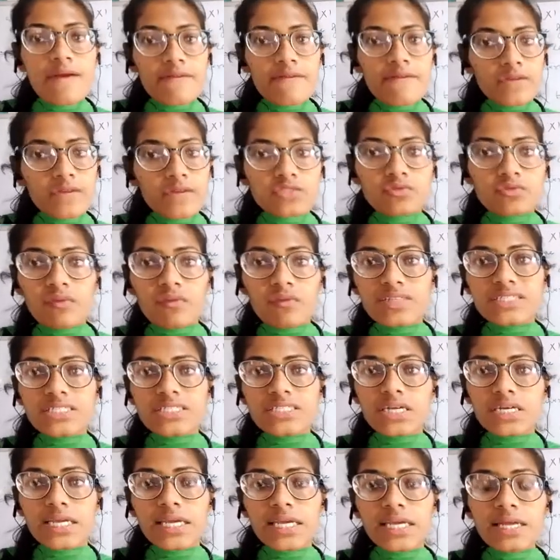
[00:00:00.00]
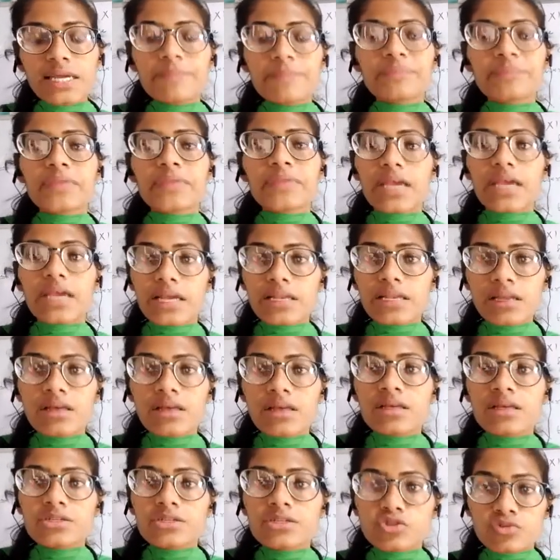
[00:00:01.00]
which we will study in
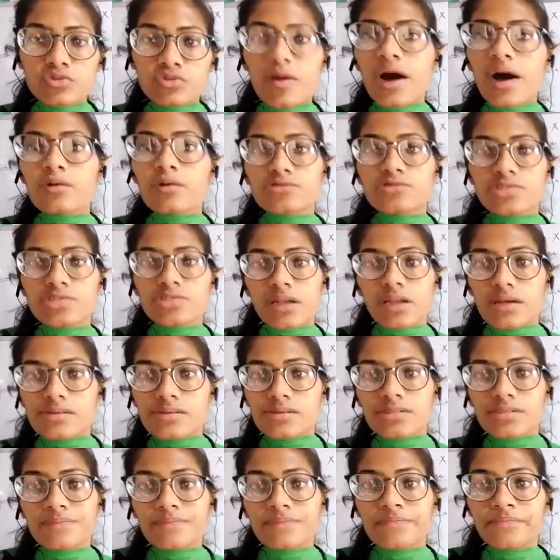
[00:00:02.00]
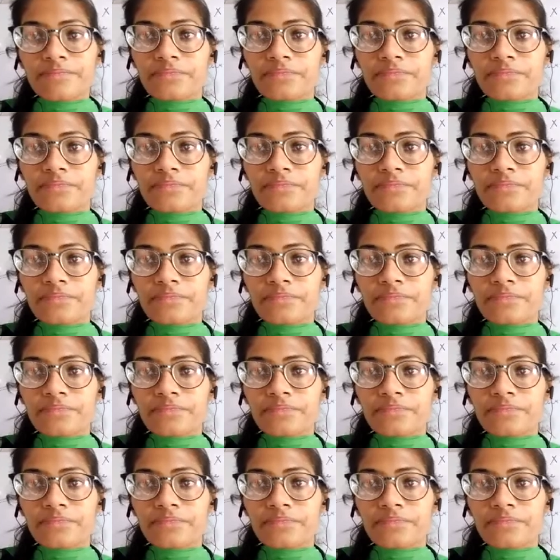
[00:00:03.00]
tomorrow's class.